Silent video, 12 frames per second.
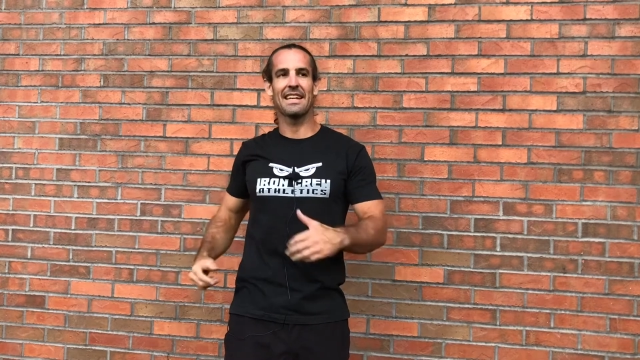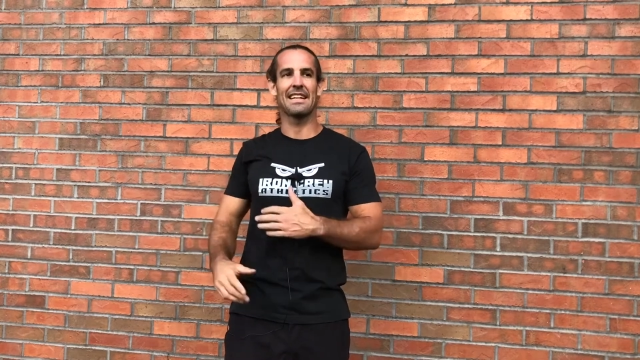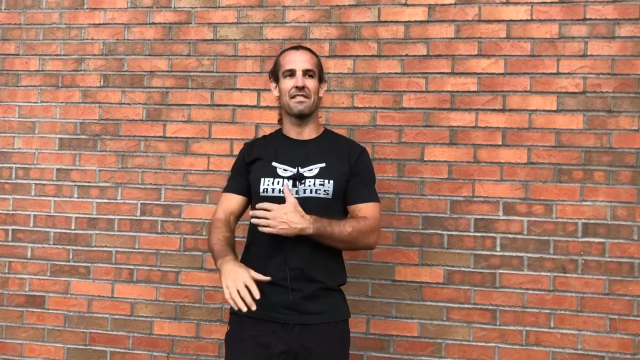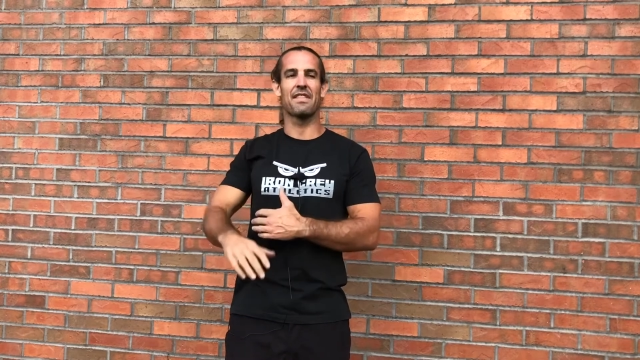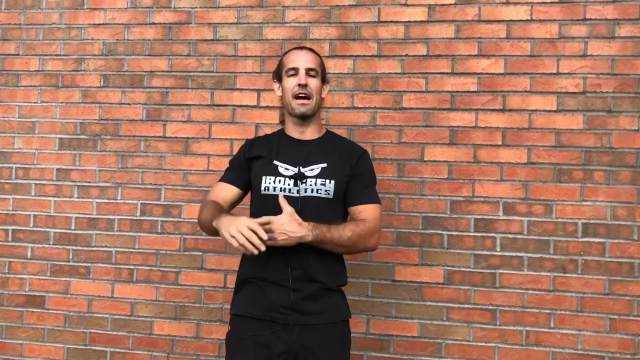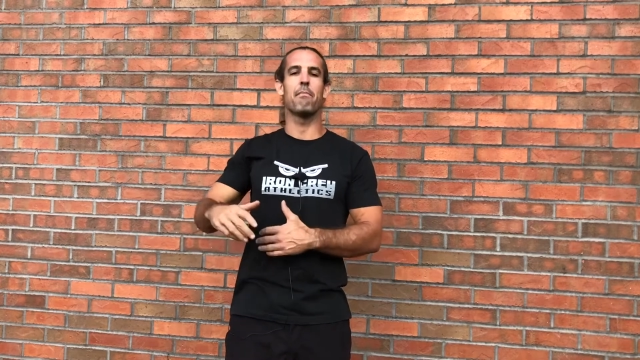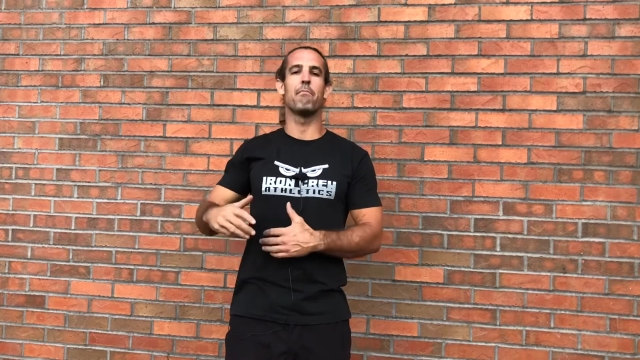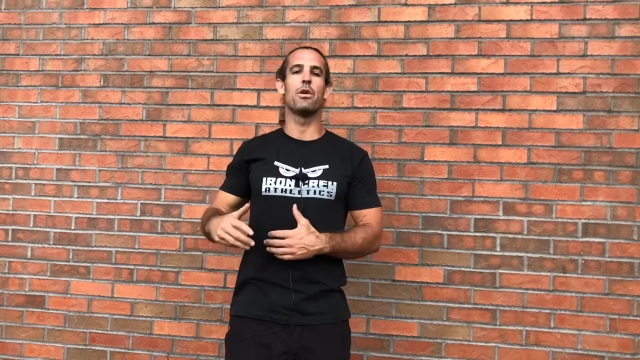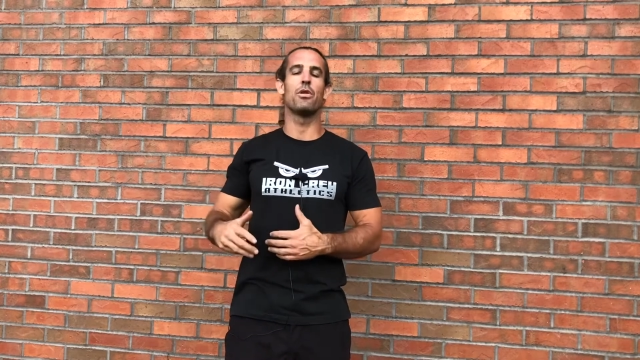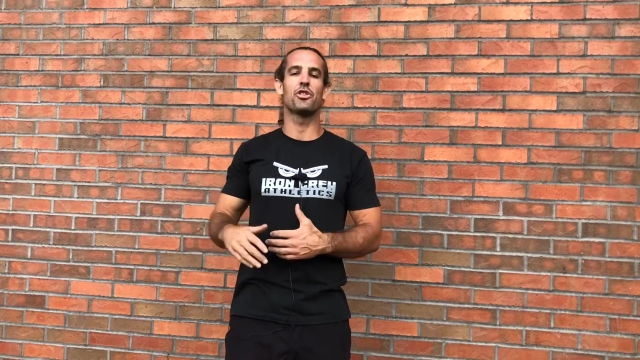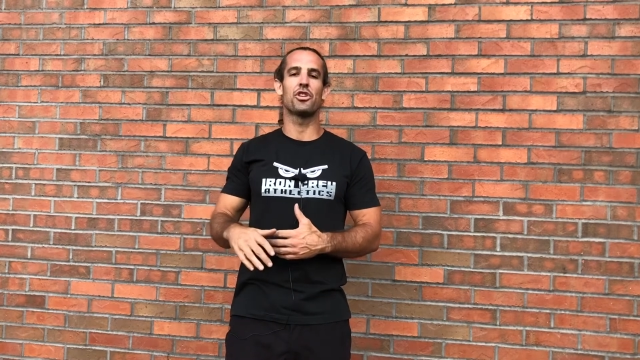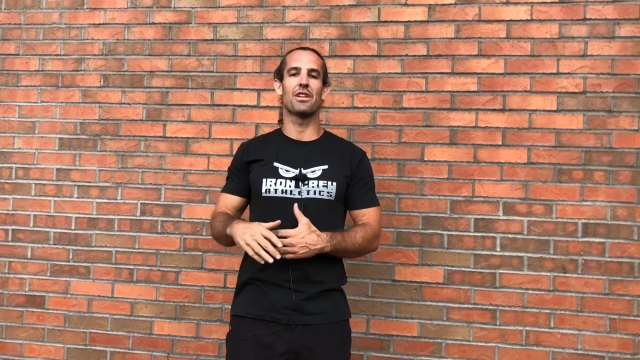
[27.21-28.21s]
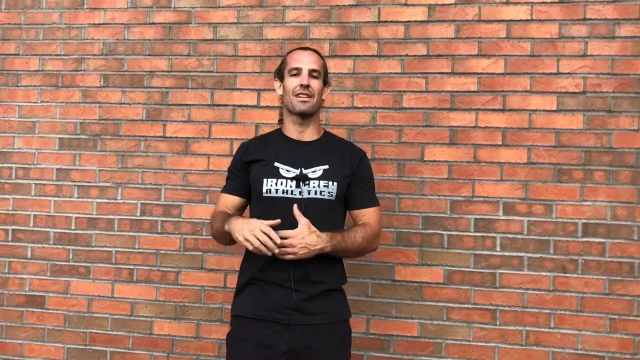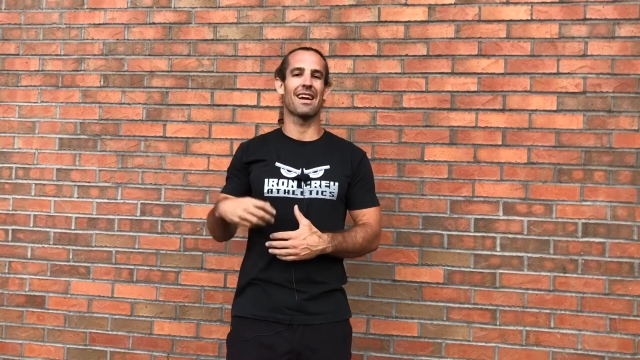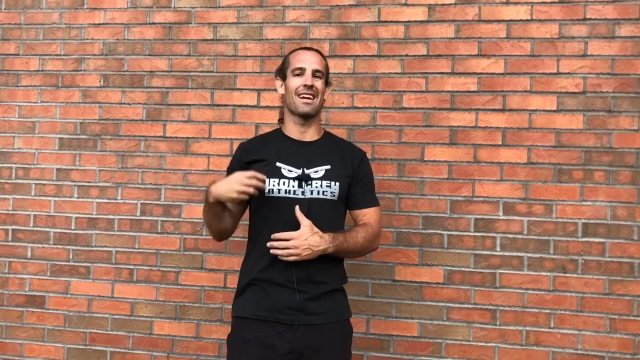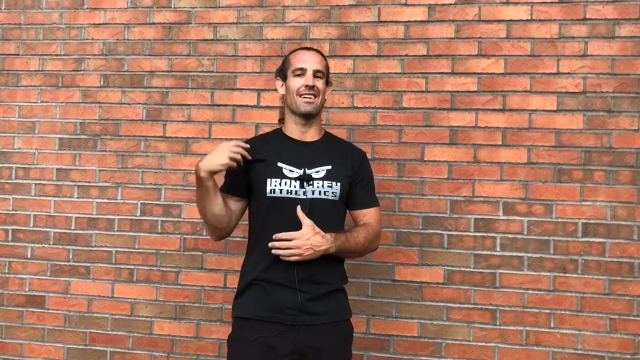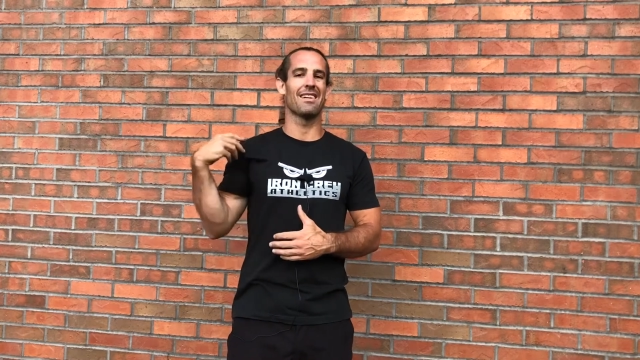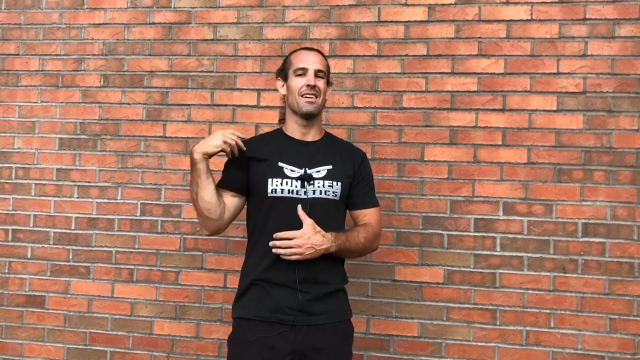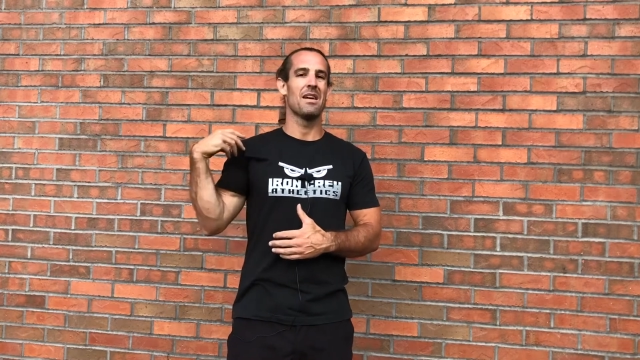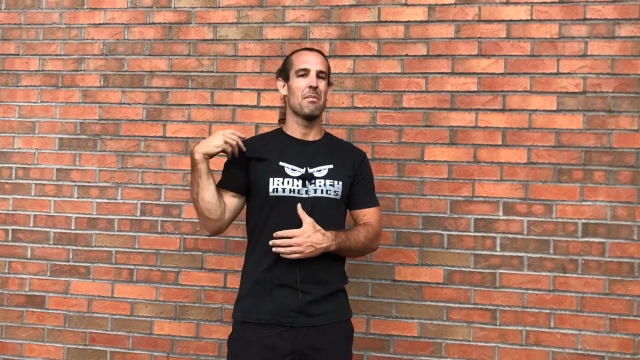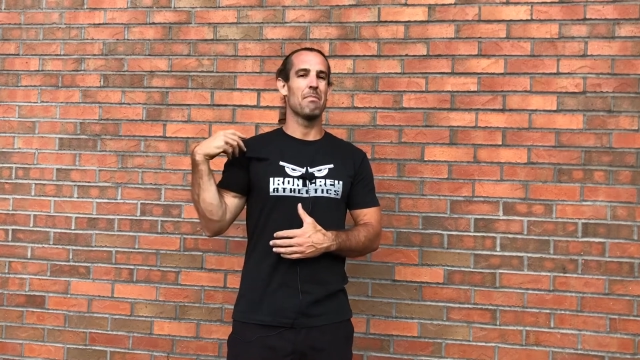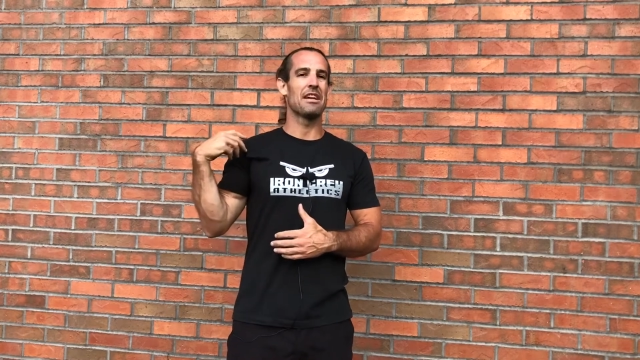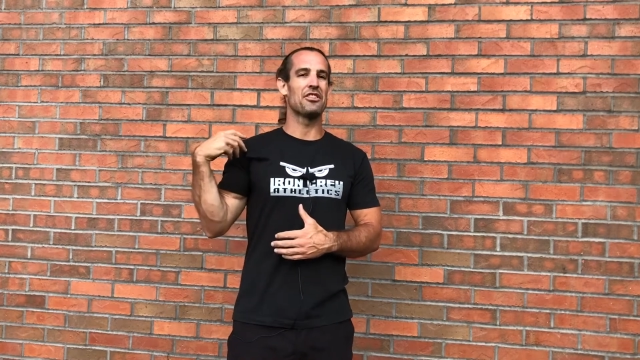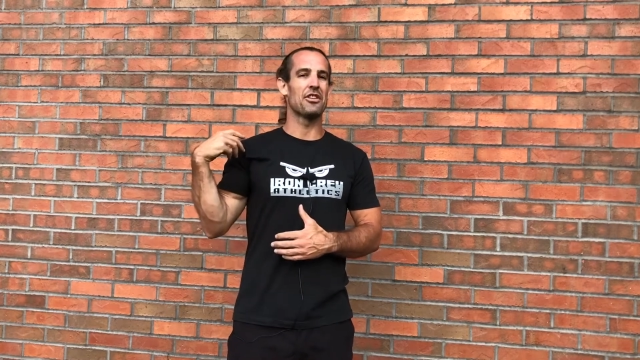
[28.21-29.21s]
if that motion kind of
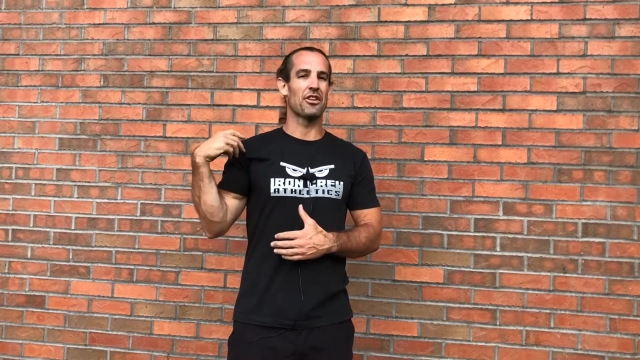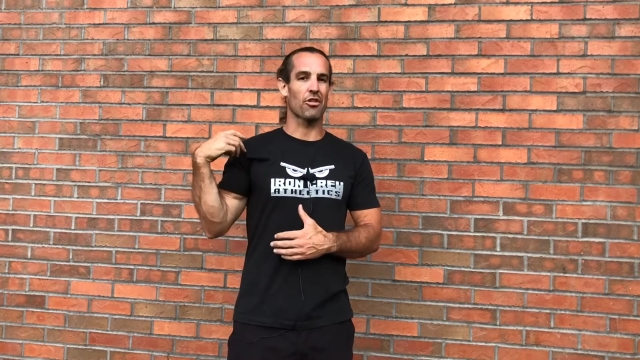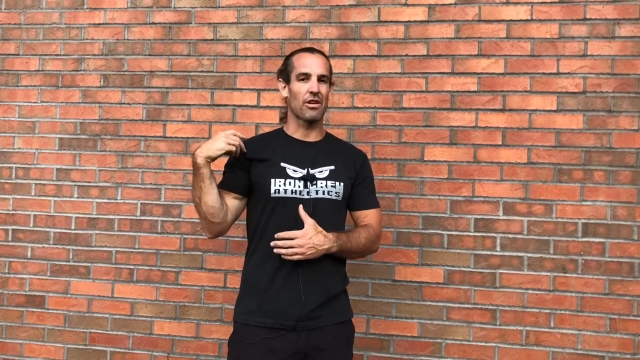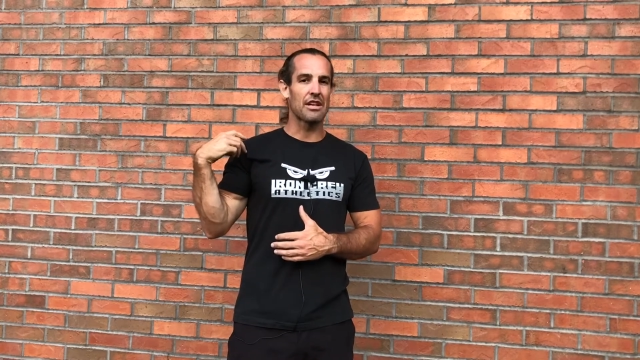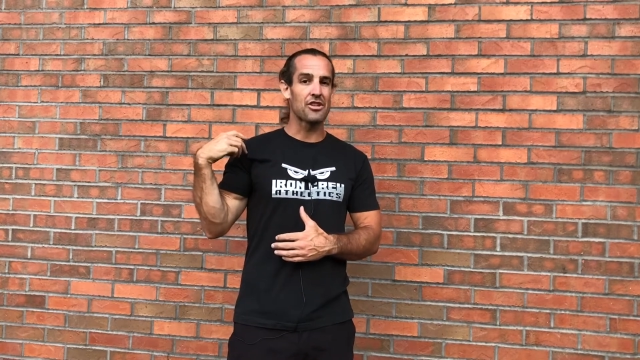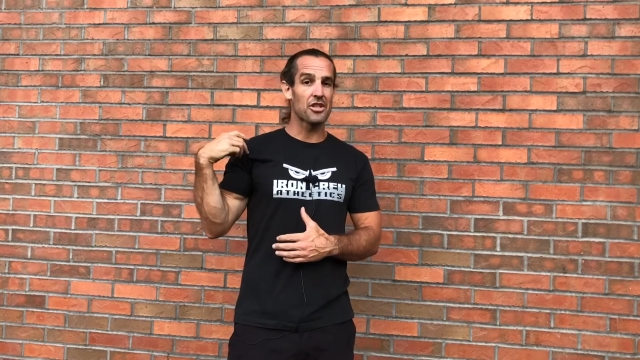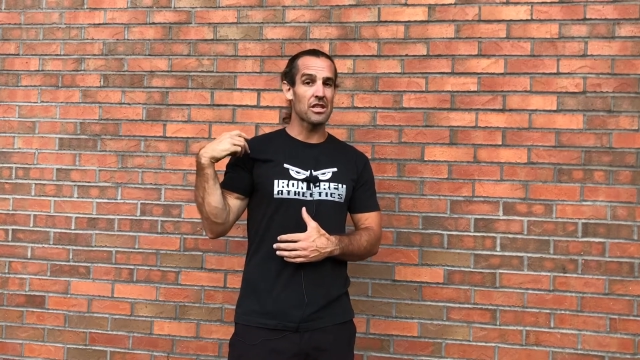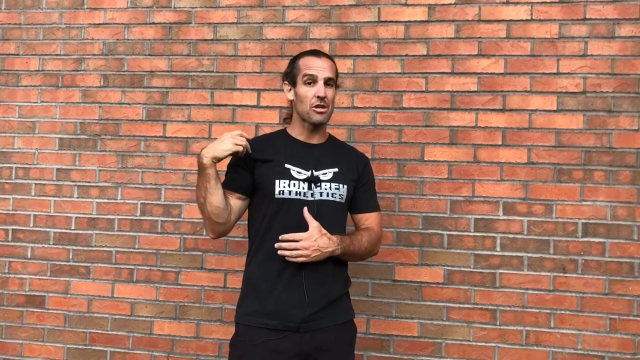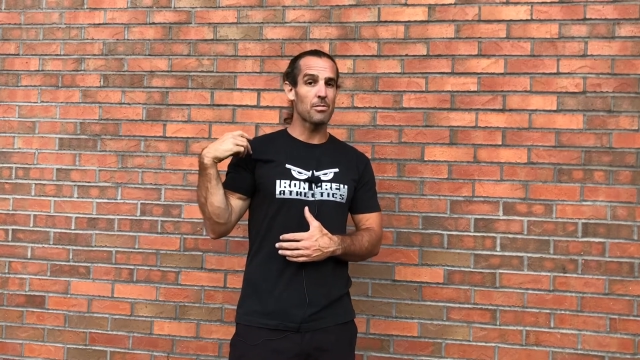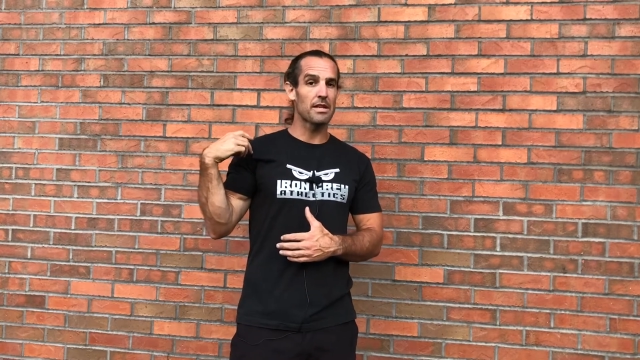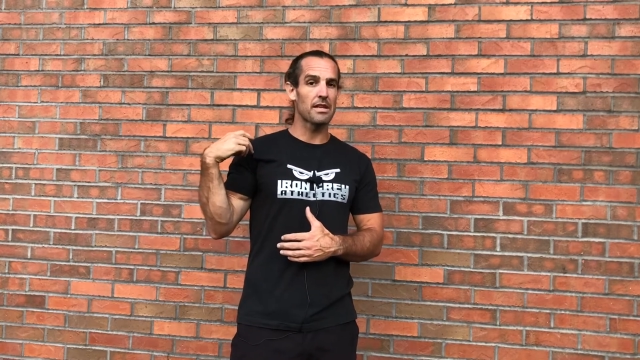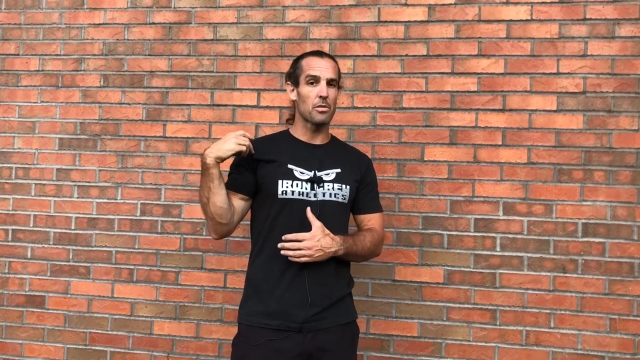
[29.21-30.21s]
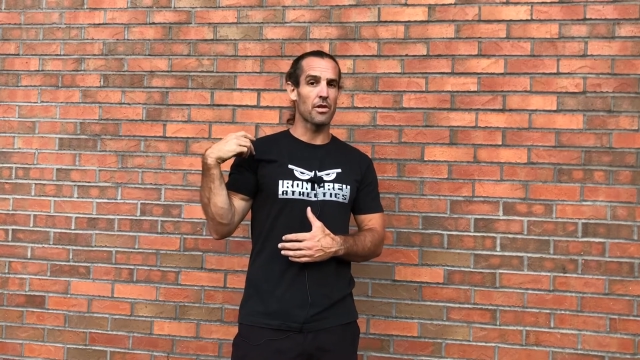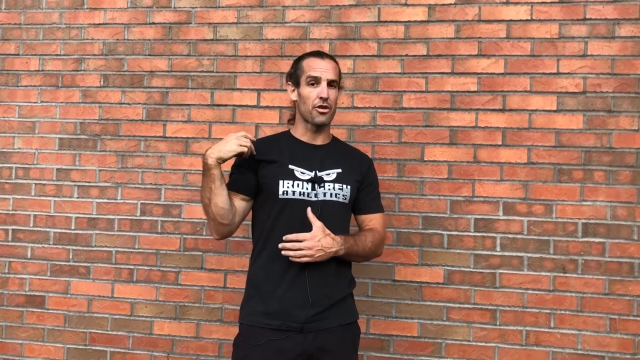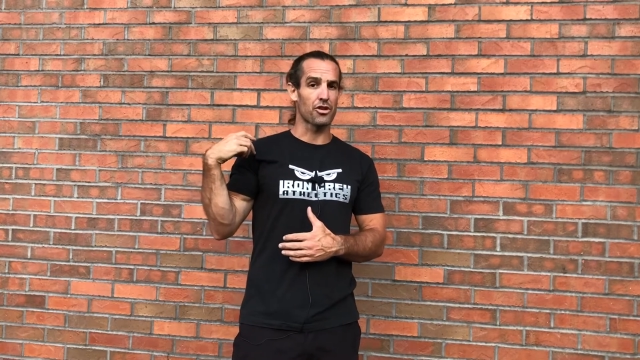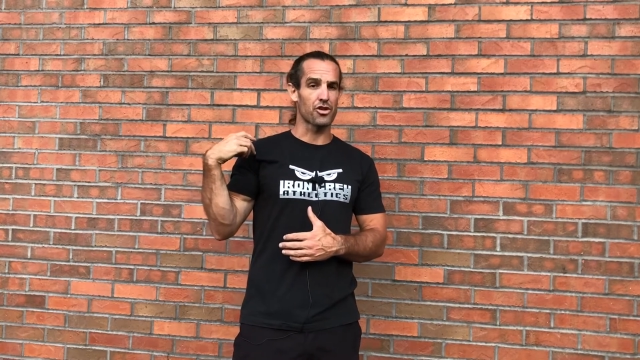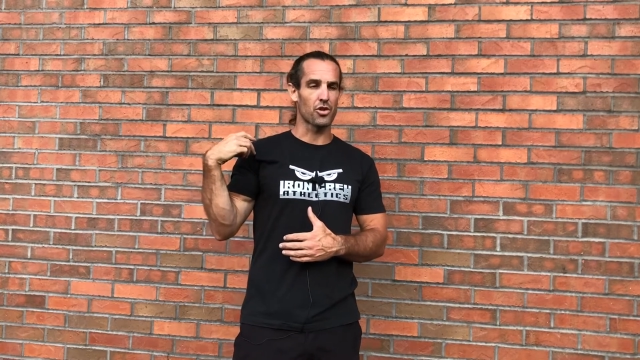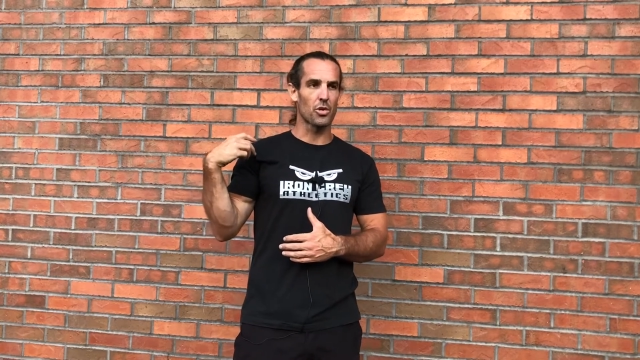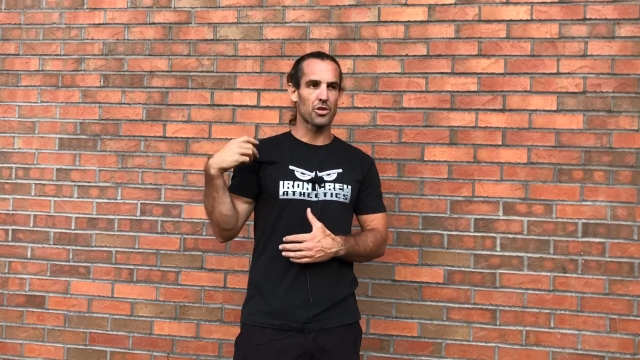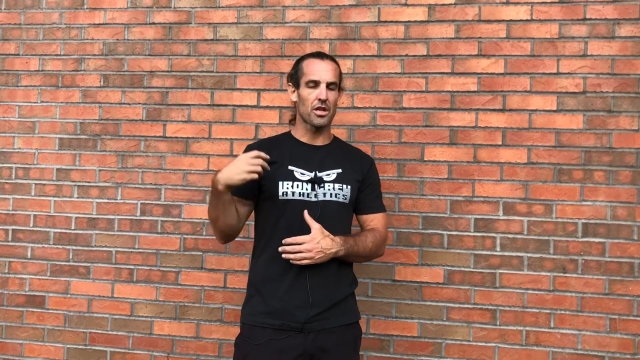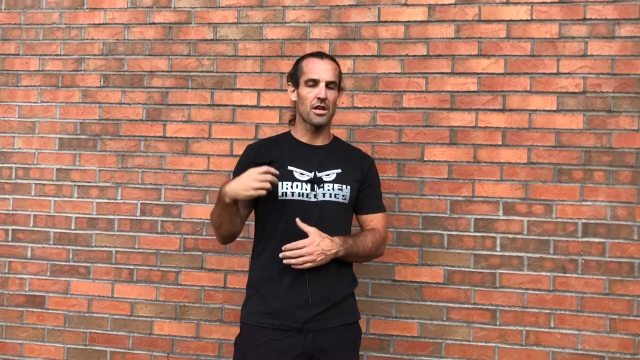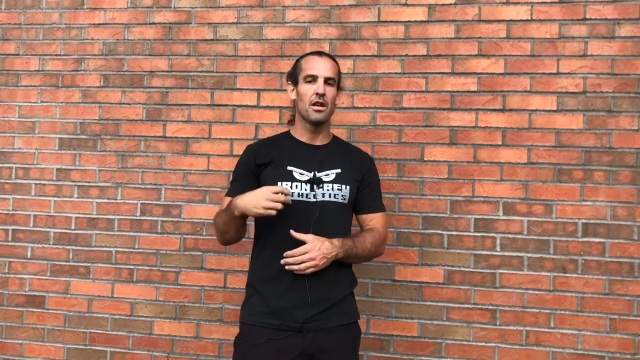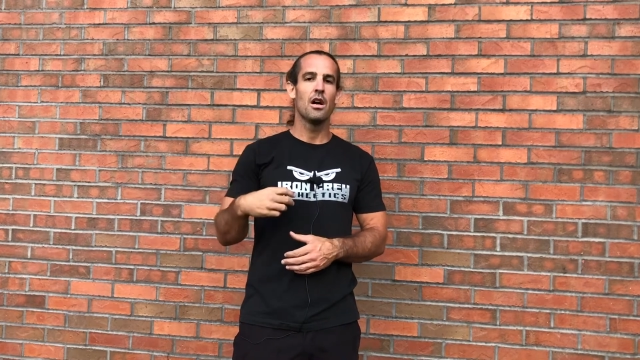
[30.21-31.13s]
makes you cringe a little bit with your shoulder,